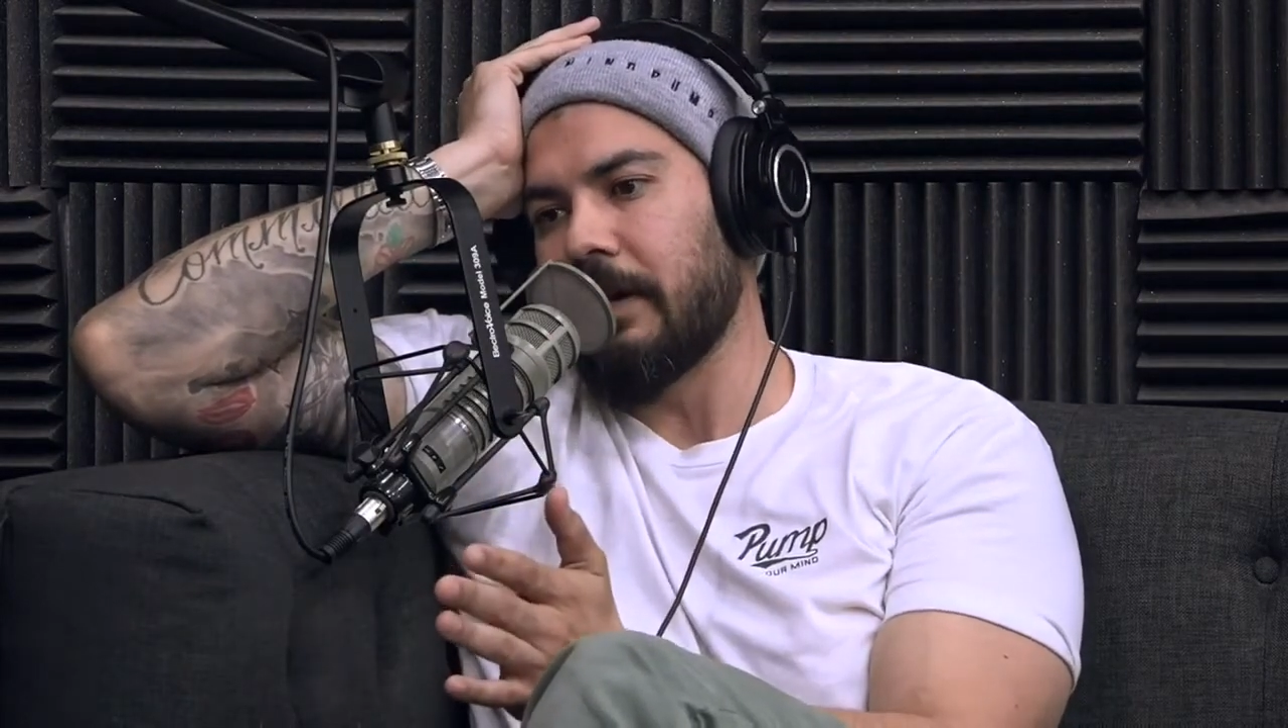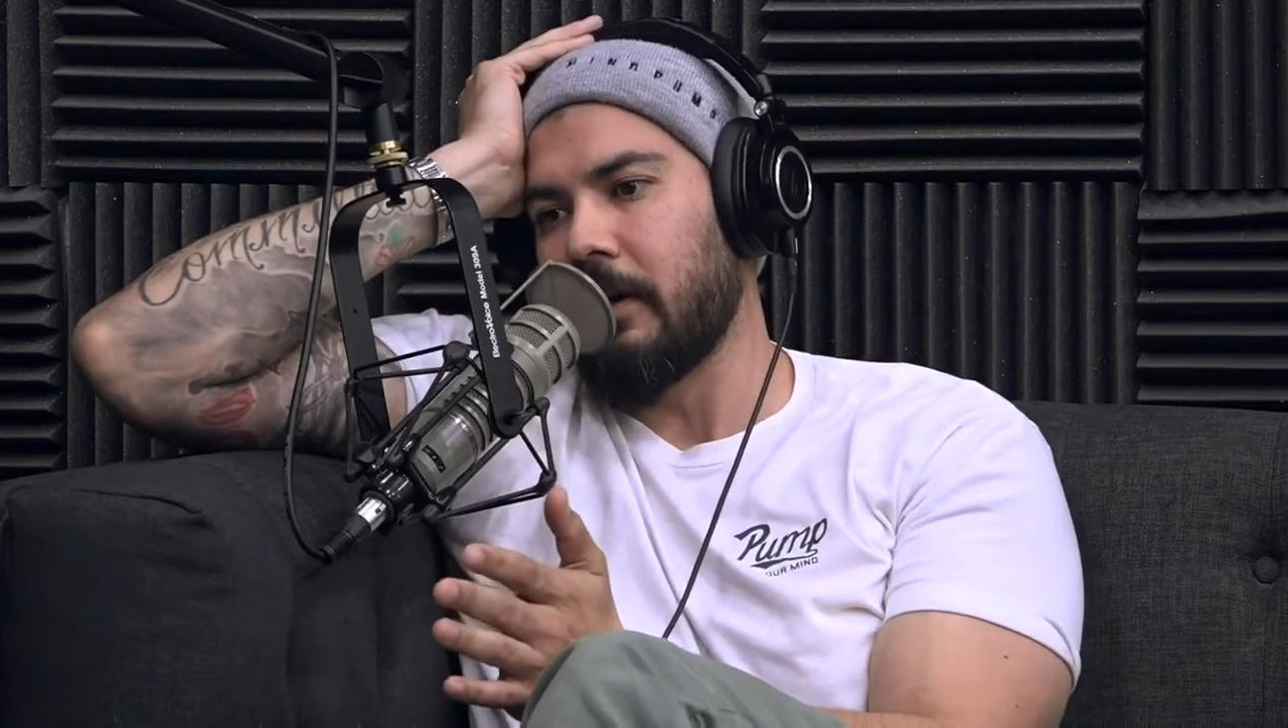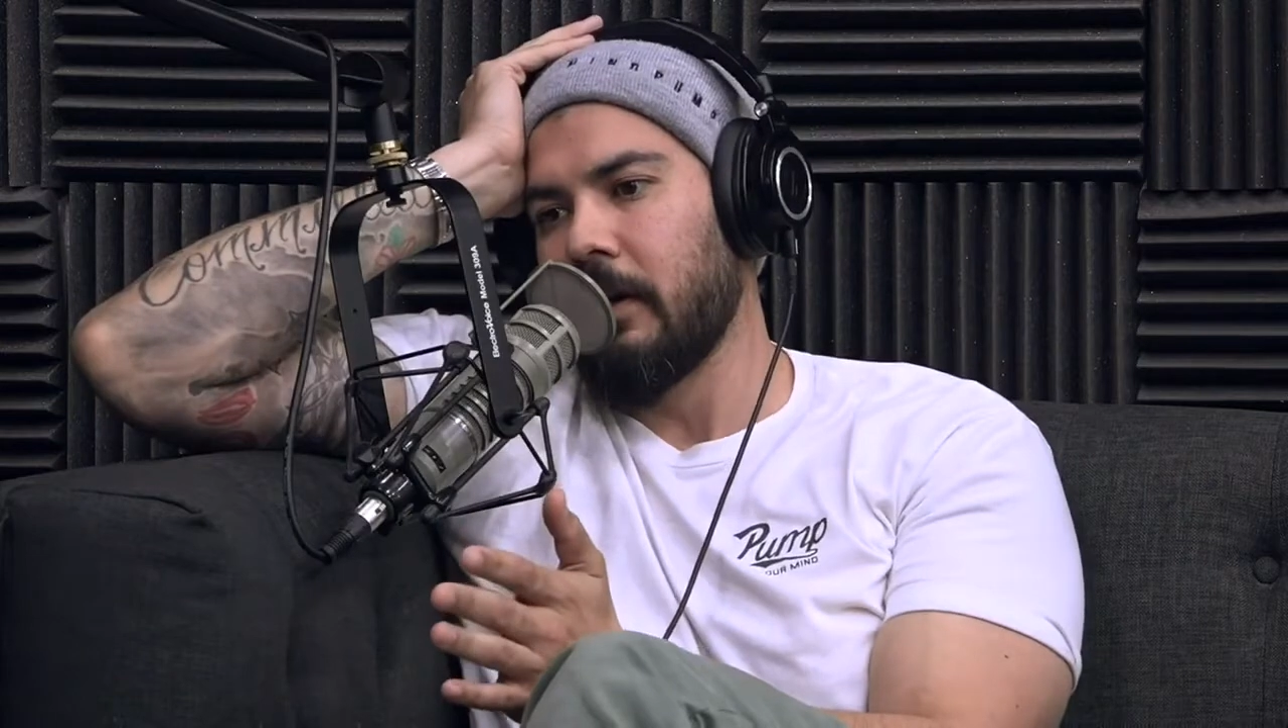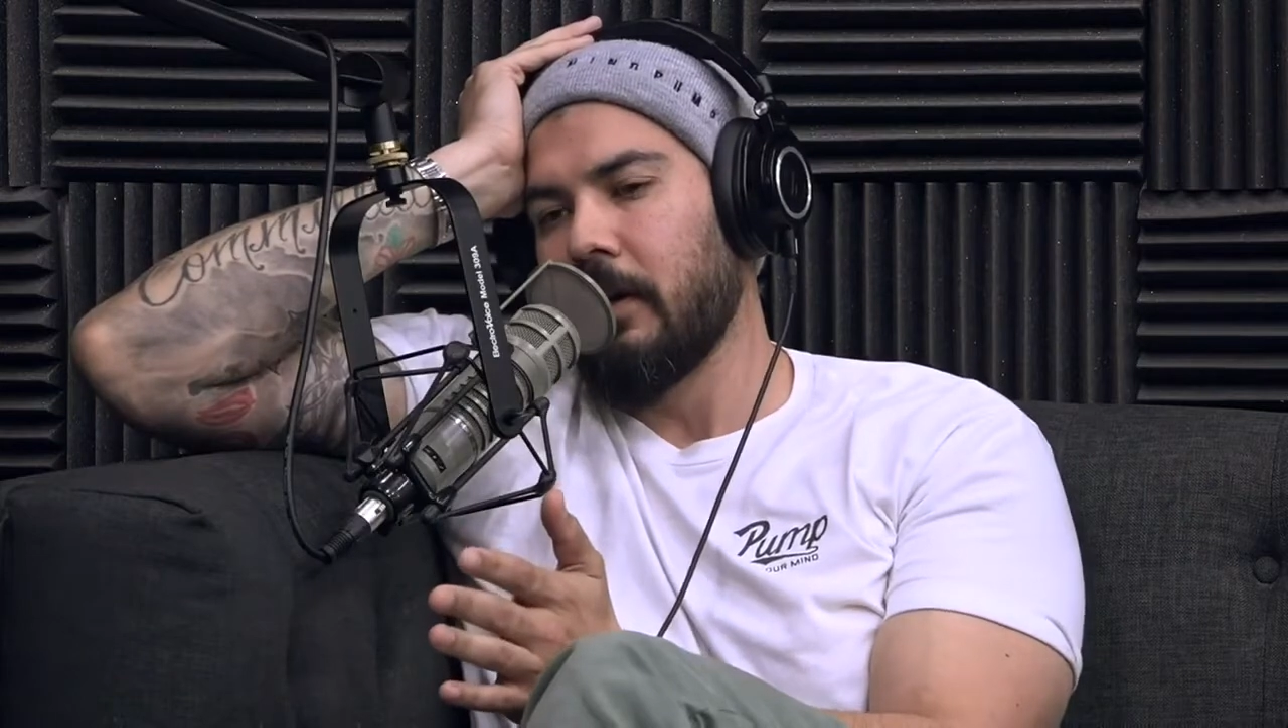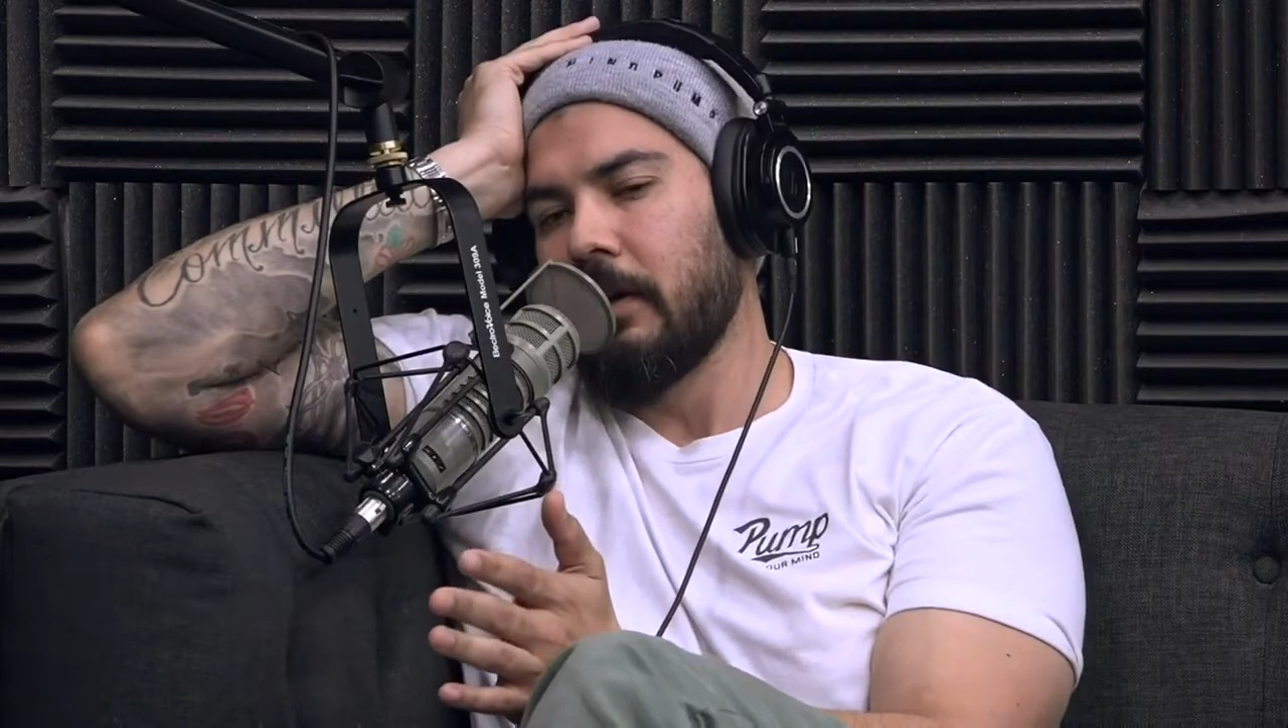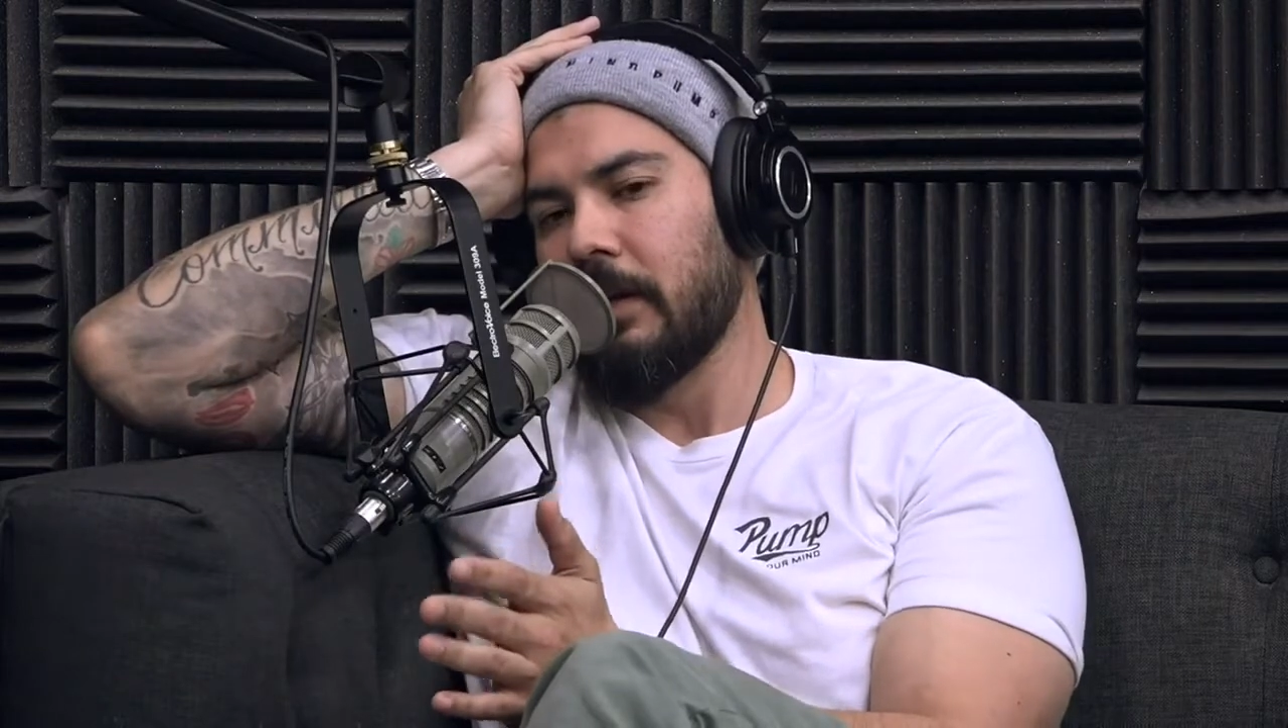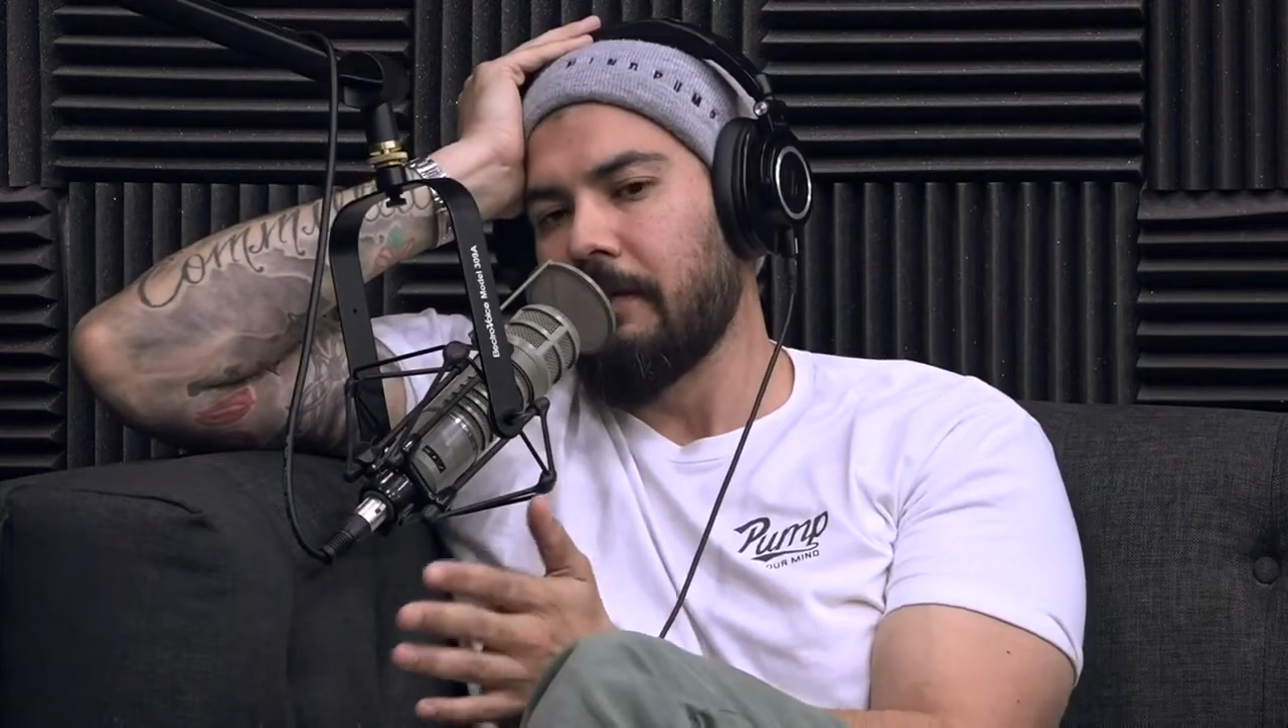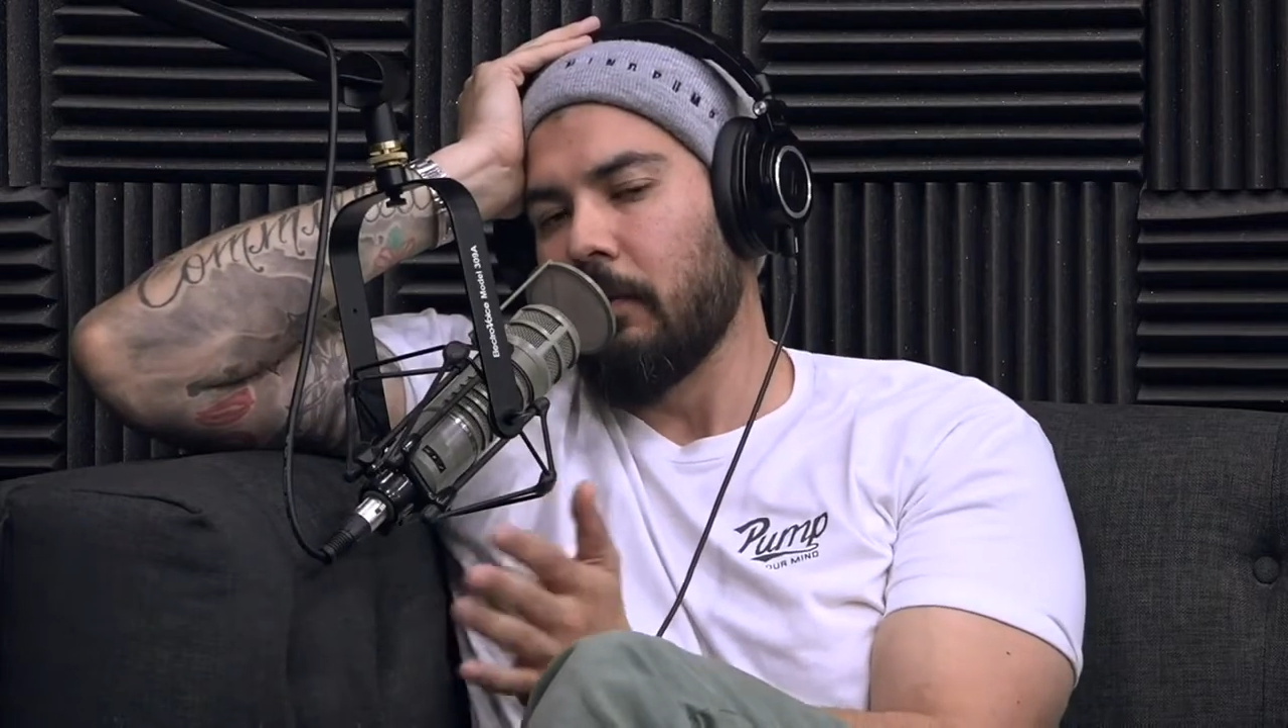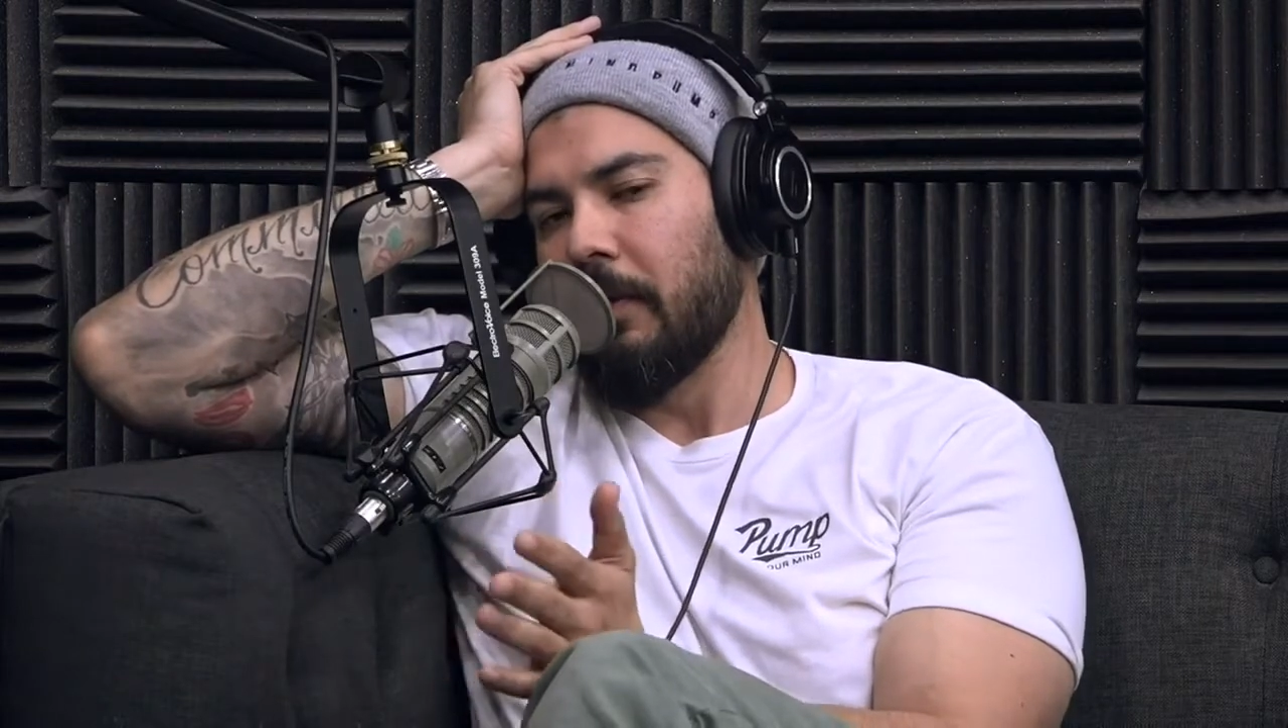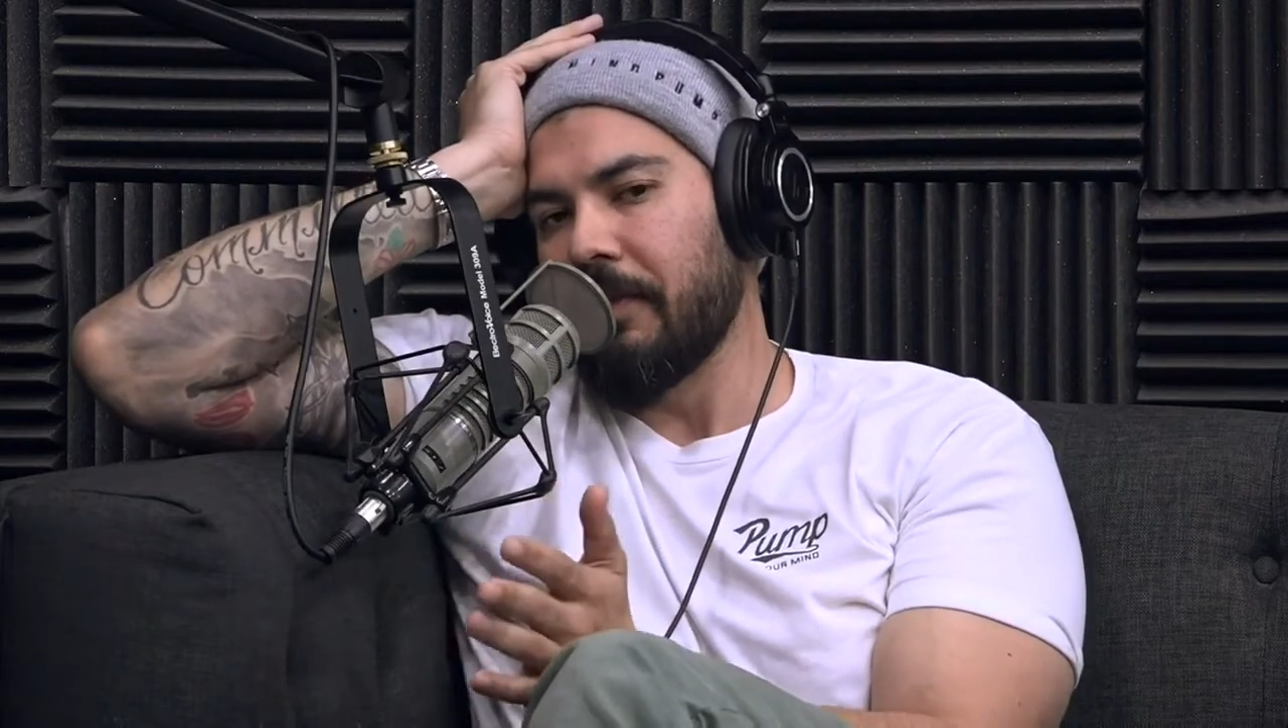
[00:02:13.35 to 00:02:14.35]
Like
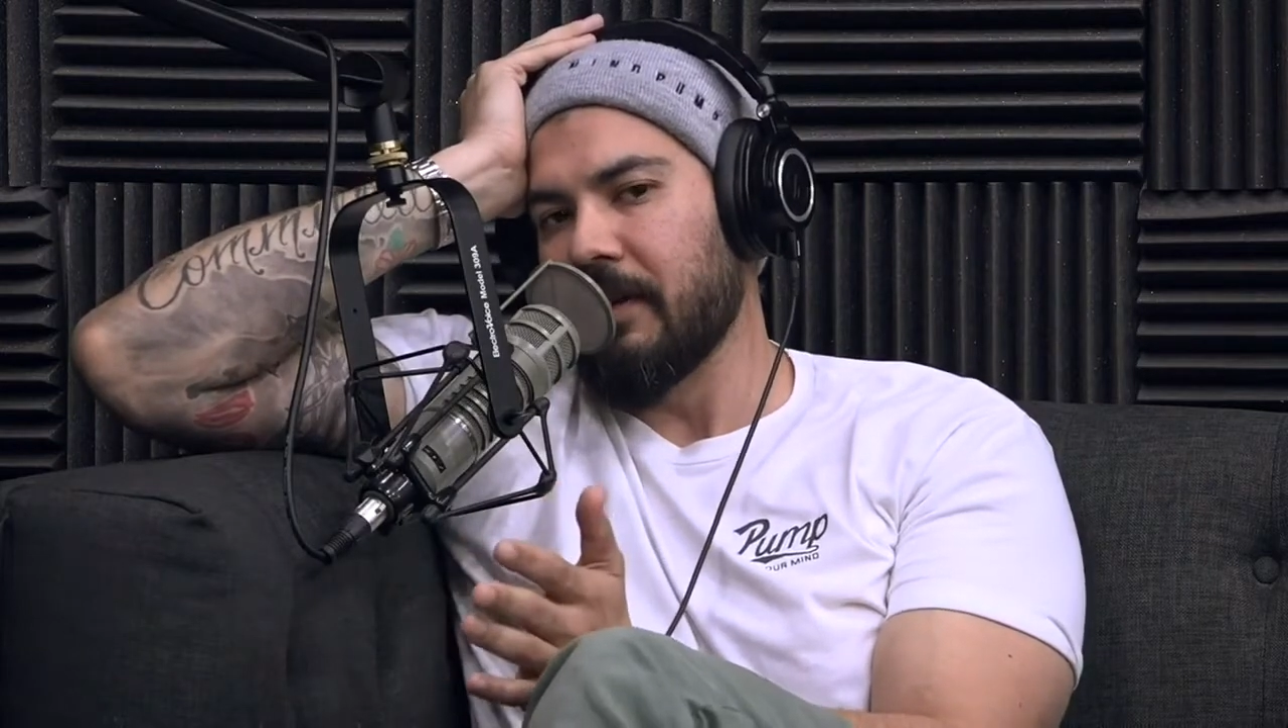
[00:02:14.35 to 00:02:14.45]
even with